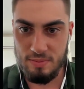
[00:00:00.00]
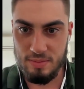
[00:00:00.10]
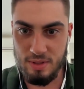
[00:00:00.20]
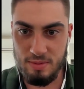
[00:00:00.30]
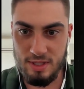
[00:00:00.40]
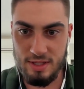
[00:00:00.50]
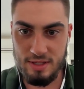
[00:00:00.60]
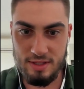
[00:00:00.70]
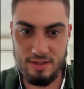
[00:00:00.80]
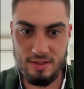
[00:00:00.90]

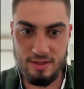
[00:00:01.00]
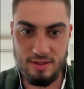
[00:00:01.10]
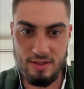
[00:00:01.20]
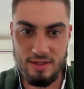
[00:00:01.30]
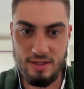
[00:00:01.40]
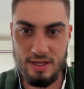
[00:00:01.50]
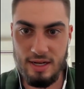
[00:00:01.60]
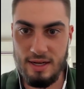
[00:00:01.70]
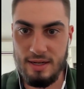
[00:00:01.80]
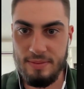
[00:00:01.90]
Public.
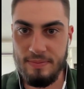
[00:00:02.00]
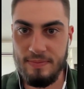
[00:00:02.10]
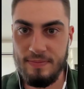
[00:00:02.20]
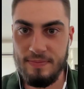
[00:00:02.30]
Okay,